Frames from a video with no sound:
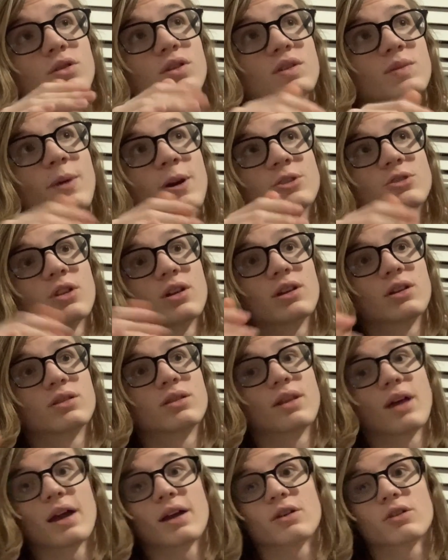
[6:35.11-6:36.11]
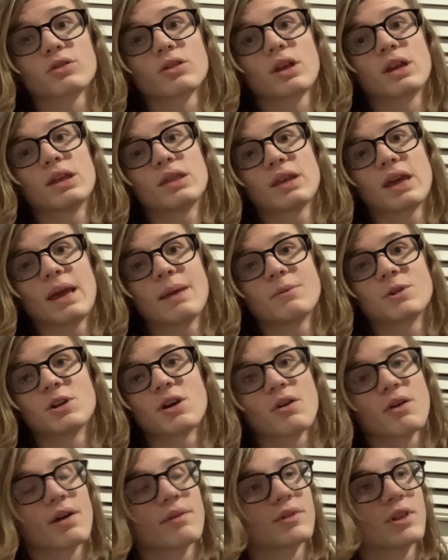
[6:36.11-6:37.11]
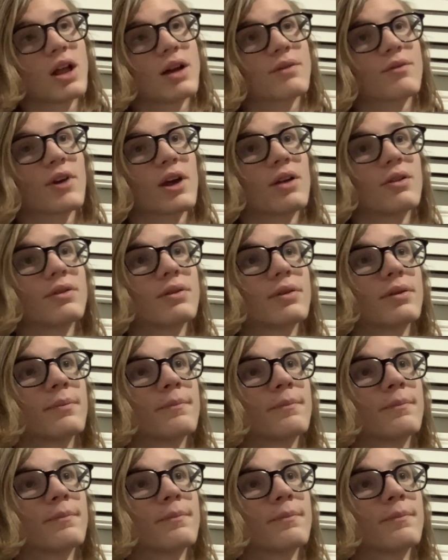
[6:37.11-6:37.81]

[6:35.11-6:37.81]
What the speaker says: especially that early in the game you don't have a lot of health.